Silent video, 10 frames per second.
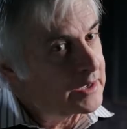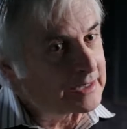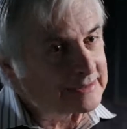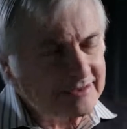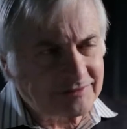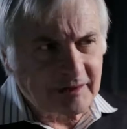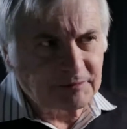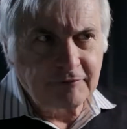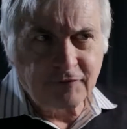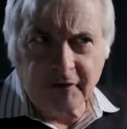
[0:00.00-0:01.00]
Unless
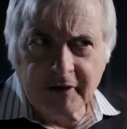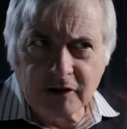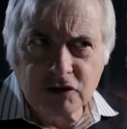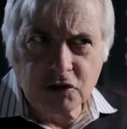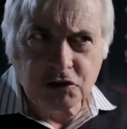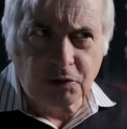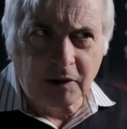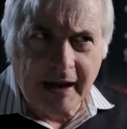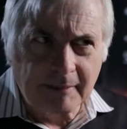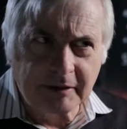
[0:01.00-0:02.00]
something very
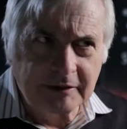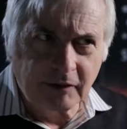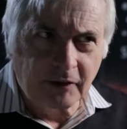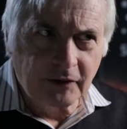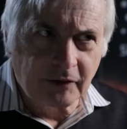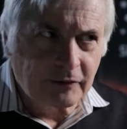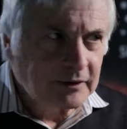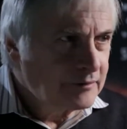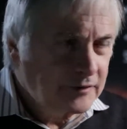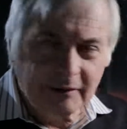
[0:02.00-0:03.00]
unusual happened here on Earth,
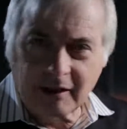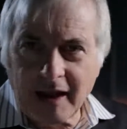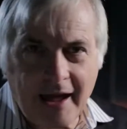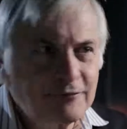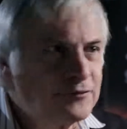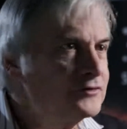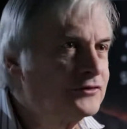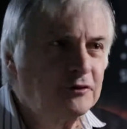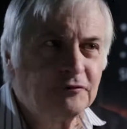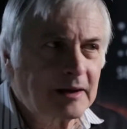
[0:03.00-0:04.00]
then life
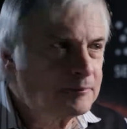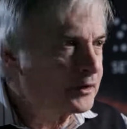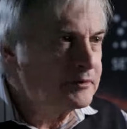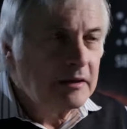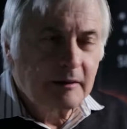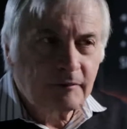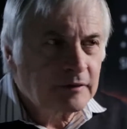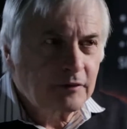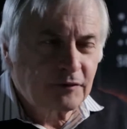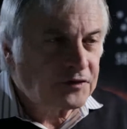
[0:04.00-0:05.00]
is developed on
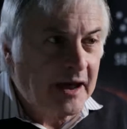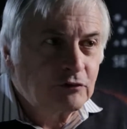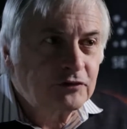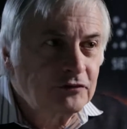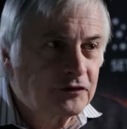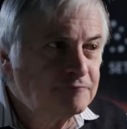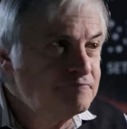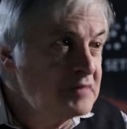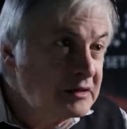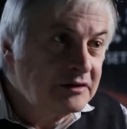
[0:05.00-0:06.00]
uh, thousands
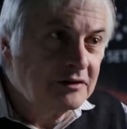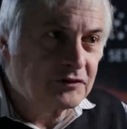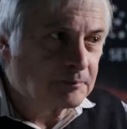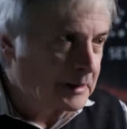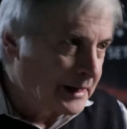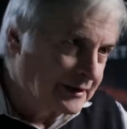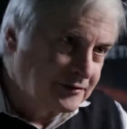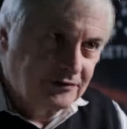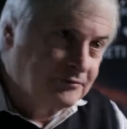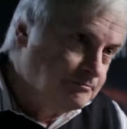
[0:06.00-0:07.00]
of millions of
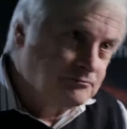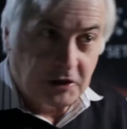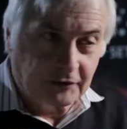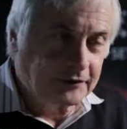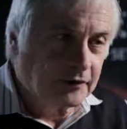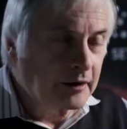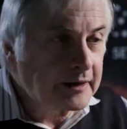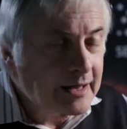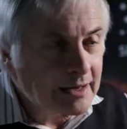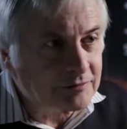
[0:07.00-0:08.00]
planets just in our
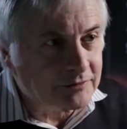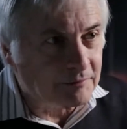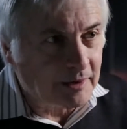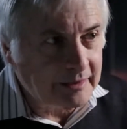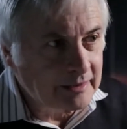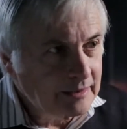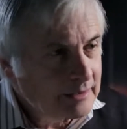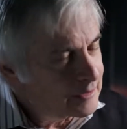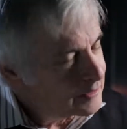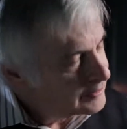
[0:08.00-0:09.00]
galaxy, right?
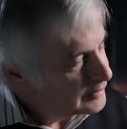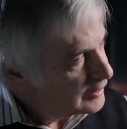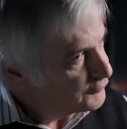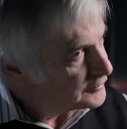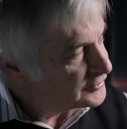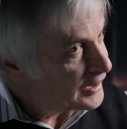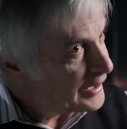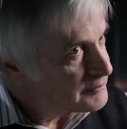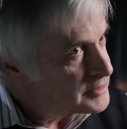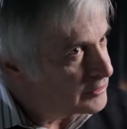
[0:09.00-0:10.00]
If it's
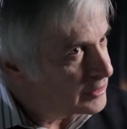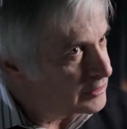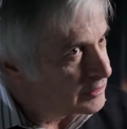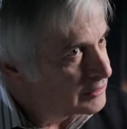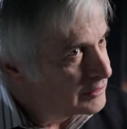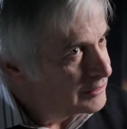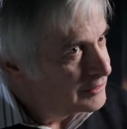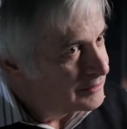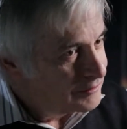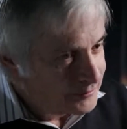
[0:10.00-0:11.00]
not a miracle,
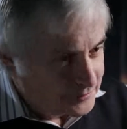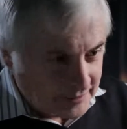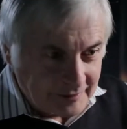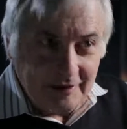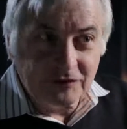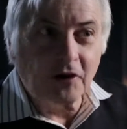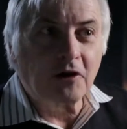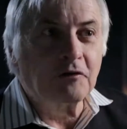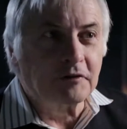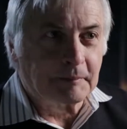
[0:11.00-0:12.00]
then it's
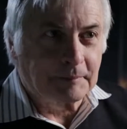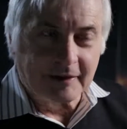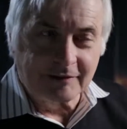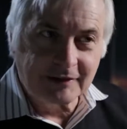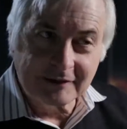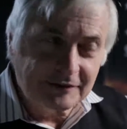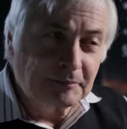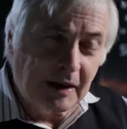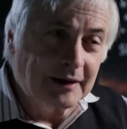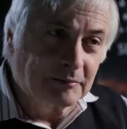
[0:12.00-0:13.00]
all over the place. That's
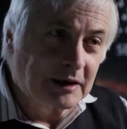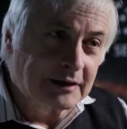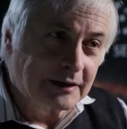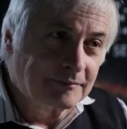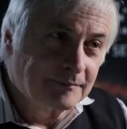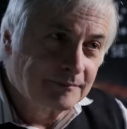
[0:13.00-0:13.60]
the bottom line.